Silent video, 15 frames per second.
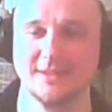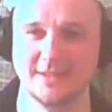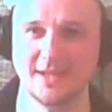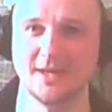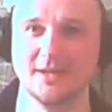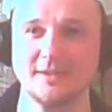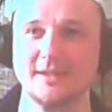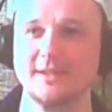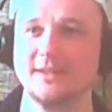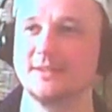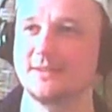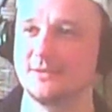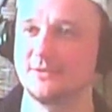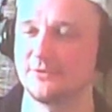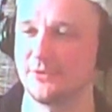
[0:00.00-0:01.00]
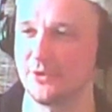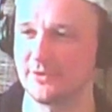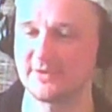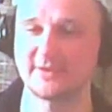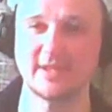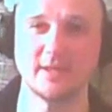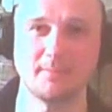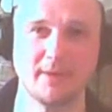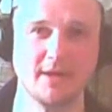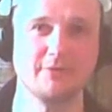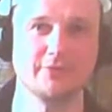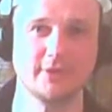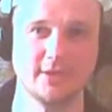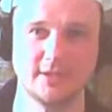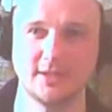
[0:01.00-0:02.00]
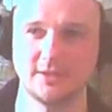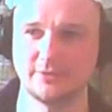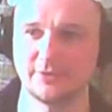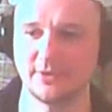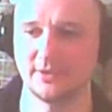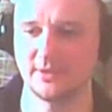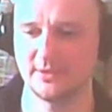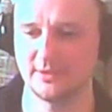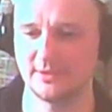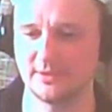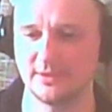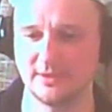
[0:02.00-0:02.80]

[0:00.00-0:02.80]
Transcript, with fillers: Yeah, the first step after after.